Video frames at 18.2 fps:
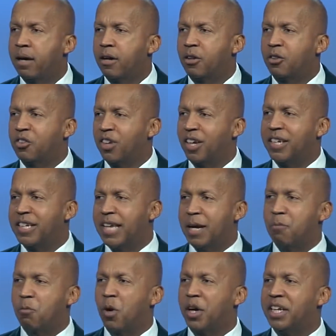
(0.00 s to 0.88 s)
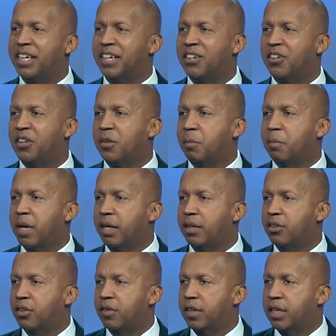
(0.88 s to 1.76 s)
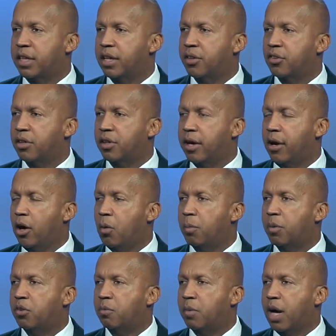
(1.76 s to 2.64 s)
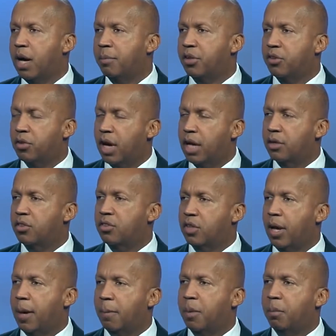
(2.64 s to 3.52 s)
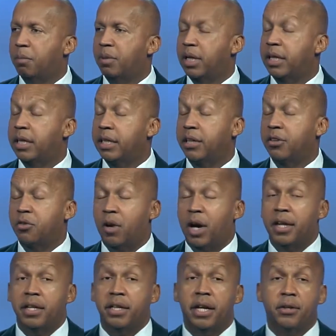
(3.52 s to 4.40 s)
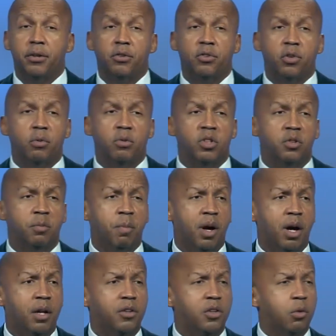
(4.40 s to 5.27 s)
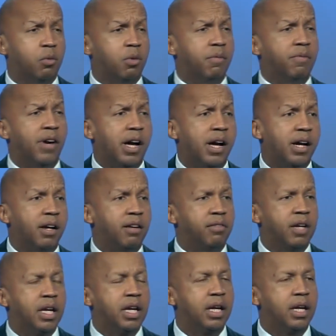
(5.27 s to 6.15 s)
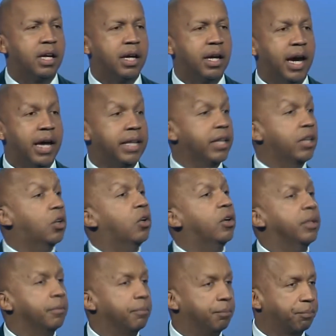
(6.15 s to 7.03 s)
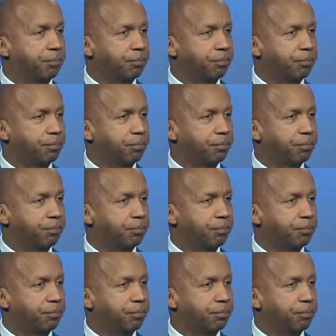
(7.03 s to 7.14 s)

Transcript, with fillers: Her son came running into the, to the kitchen to help his mom. He tried to stop the bleeding. He tried to get her to respond, to revive, and he couldn't.